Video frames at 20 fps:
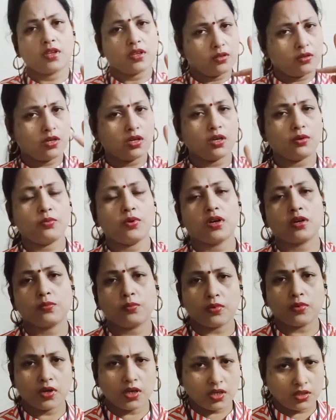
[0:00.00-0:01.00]

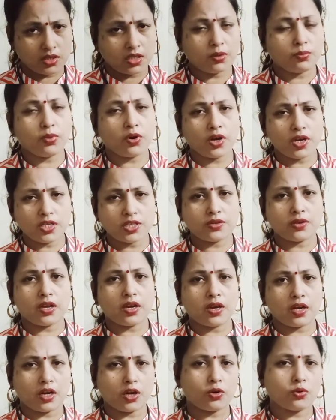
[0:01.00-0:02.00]
the boys, they are
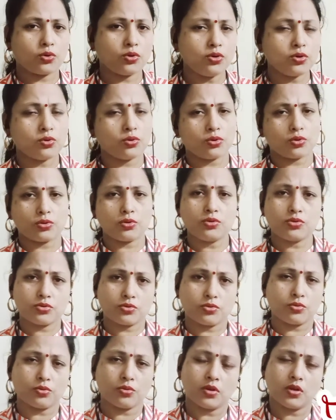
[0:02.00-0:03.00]
allowed to go to
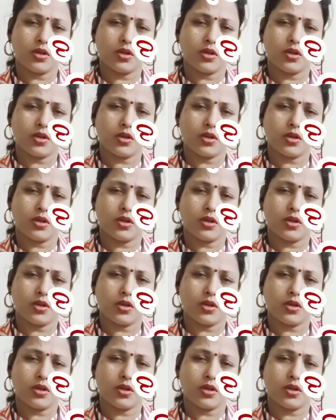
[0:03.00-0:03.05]
school.